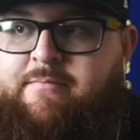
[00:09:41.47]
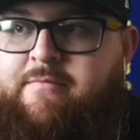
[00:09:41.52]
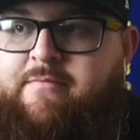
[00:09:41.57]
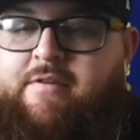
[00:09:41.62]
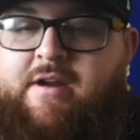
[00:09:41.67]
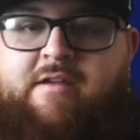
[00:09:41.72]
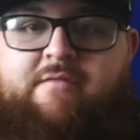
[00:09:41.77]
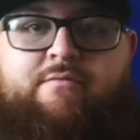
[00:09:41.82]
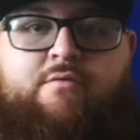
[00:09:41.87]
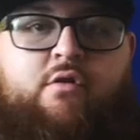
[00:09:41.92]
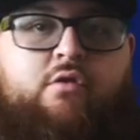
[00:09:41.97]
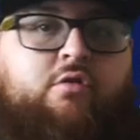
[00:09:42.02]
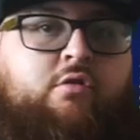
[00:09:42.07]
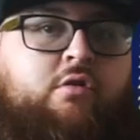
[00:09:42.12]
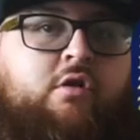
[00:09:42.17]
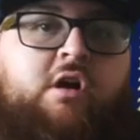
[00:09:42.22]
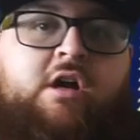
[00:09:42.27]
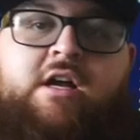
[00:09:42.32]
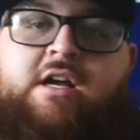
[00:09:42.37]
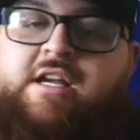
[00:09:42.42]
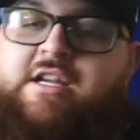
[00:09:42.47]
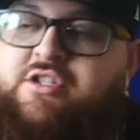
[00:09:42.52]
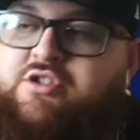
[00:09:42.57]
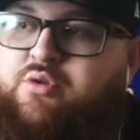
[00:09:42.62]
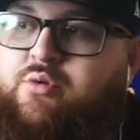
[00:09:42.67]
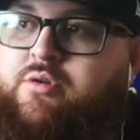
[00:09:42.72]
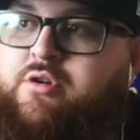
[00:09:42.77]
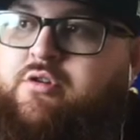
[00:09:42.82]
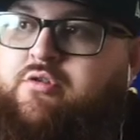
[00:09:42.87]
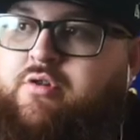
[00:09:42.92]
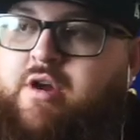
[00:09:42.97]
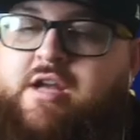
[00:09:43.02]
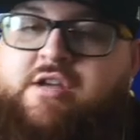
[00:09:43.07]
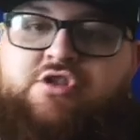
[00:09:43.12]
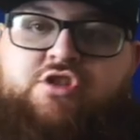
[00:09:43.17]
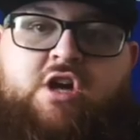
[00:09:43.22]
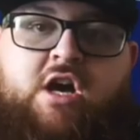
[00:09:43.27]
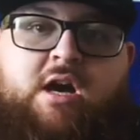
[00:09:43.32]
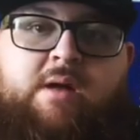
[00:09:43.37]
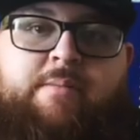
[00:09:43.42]
Frank Vogel is doing a great
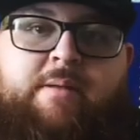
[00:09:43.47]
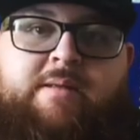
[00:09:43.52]
job,